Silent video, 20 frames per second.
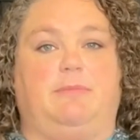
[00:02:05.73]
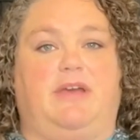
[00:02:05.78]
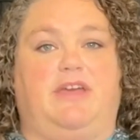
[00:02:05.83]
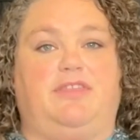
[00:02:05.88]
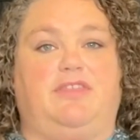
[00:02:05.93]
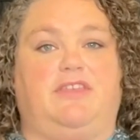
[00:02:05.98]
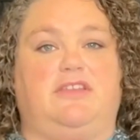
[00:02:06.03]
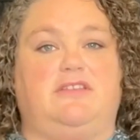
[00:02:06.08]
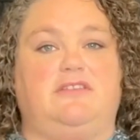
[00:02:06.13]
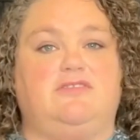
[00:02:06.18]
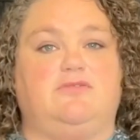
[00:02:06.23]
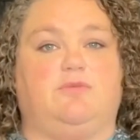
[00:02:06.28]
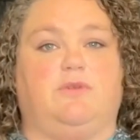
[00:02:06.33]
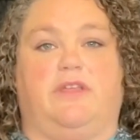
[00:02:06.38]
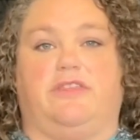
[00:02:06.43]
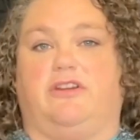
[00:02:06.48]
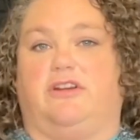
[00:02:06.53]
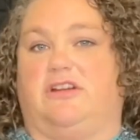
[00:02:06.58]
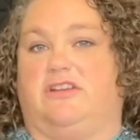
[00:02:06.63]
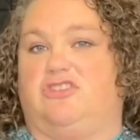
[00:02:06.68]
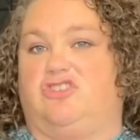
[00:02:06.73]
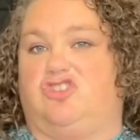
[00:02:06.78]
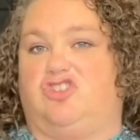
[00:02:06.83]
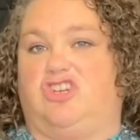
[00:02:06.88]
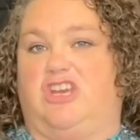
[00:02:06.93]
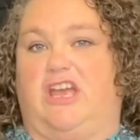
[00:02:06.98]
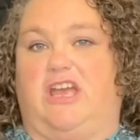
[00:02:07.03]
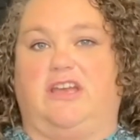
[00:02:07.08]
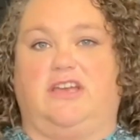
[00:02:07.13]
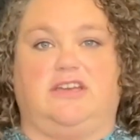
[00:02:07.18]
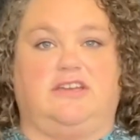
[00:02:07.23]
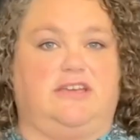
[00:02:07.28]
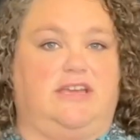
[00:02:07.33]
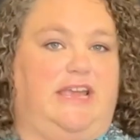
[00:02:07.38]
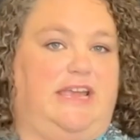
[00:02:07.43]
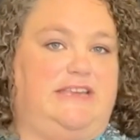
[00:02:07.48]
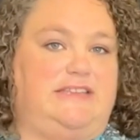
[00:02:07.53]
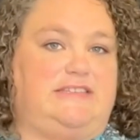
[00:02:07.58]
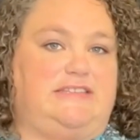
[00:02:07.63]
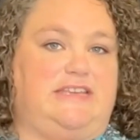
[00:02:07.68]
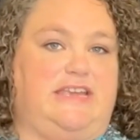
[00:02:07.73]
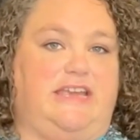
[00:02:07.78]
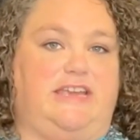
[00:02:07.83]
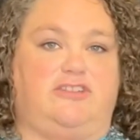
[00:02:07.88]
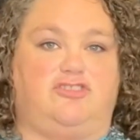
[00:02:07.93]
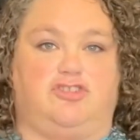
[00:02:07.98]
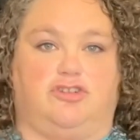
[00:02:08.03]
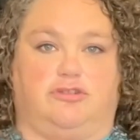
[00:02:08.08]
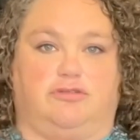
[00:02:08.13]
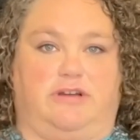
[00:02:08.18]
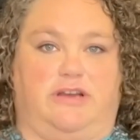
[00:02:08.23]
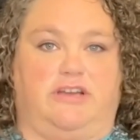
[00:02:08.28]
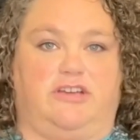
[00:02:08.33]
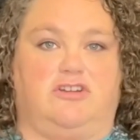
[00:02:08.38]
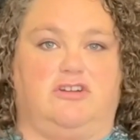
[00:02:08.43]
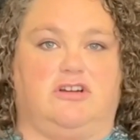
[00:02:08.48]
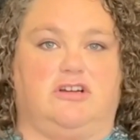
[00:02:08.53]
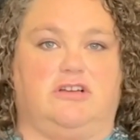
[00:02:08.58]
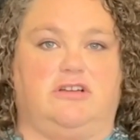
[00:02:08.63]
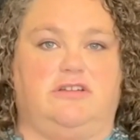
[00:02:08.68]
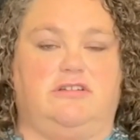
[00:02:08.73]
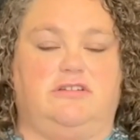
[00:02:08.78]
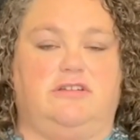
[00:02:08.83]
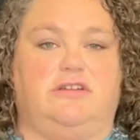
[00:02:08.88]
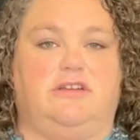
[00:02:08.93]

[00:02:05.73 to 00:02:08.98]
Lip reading: methods, whether it's check, ACH, or credit card,